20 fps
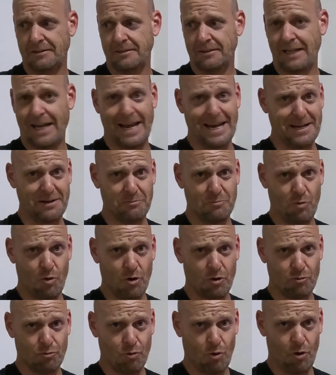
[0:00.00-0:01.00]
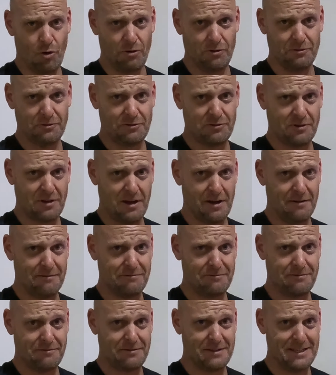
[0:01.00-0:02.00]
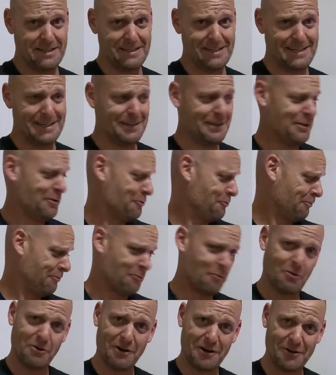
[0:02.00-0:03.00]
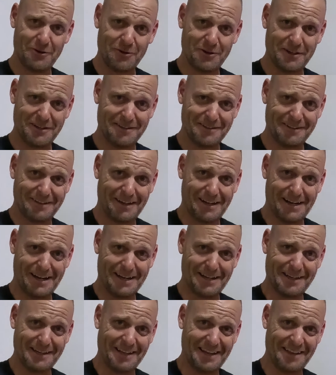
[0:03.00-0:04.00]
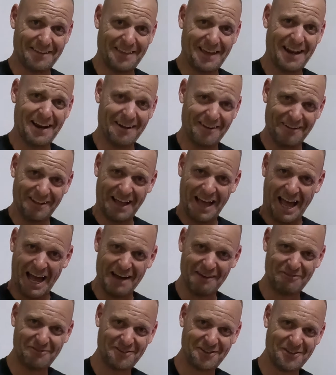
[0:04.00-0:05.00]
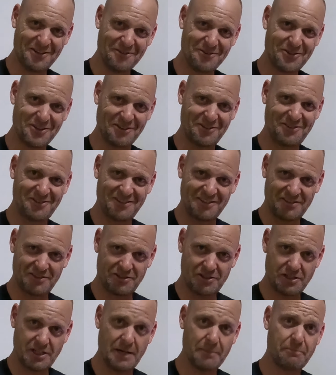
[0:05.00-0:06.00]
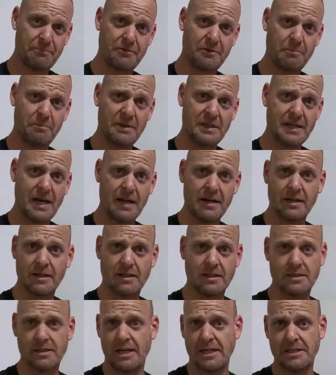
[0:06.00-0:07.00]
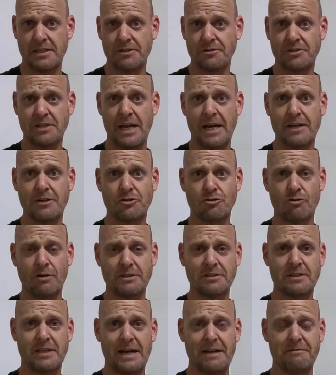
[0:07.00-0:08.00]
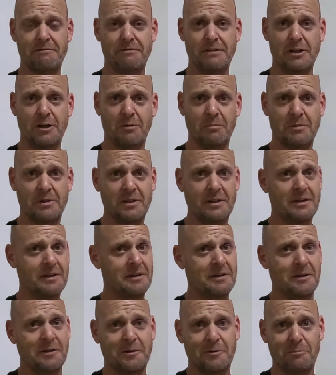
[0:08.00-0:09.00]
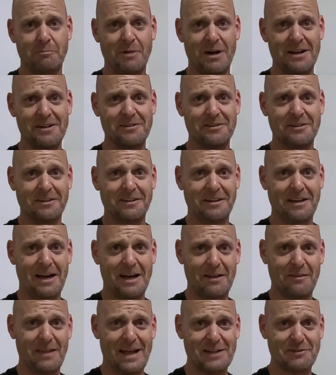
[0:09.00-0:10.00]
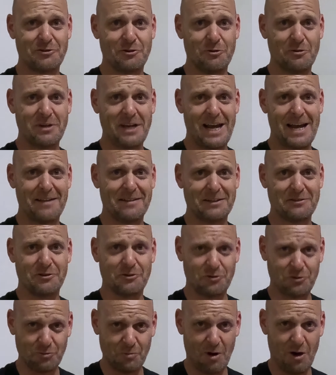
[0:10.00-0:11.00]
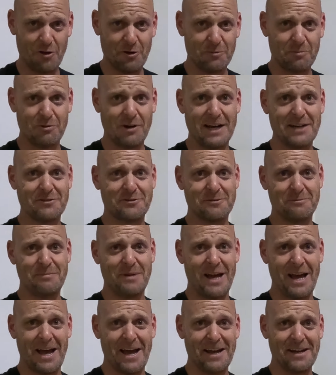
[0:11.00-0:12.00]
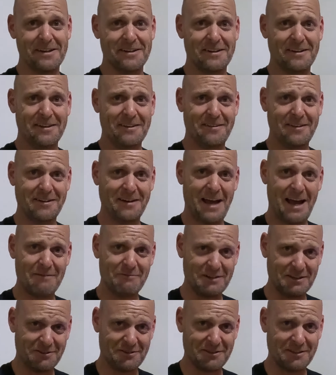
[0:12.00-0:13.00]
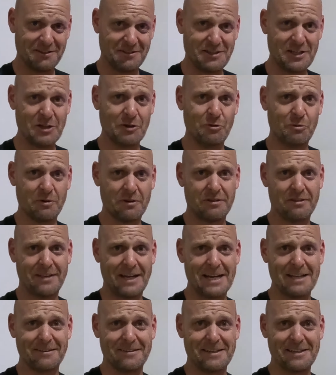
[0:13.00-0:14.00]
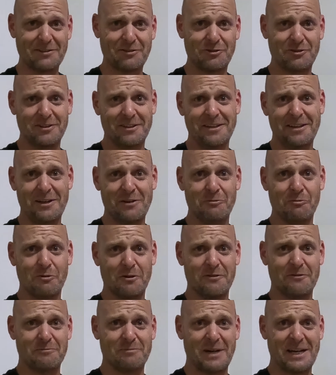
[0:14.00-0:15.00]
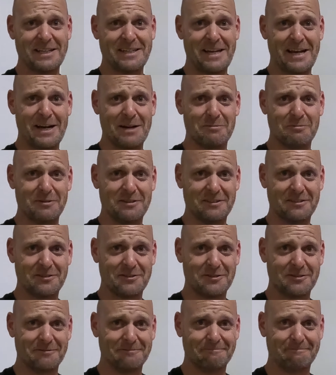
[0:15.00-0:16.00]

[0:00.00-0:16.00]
8 more rolls of the EDU 400, and I'll have to just skip the beginning because I just can't trust that film. But that's okay. That's a smaller price to pay than having to deal with light leaks in one of my cameras.